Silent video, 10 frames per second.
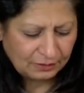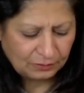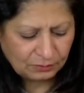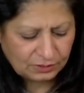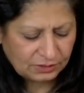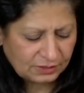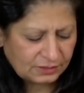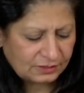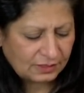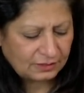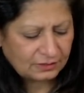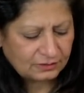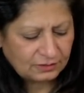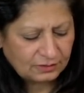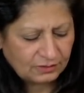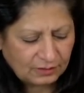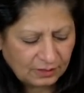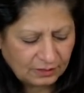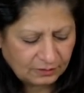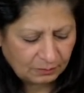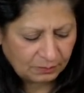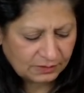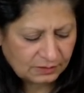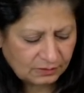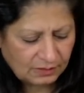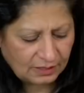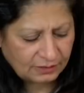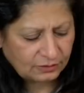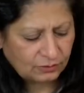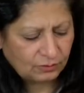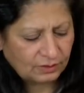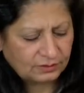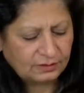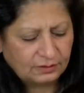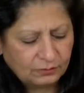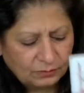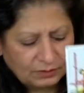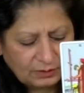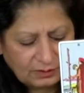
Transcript: which is i get here that the person that you are dealing with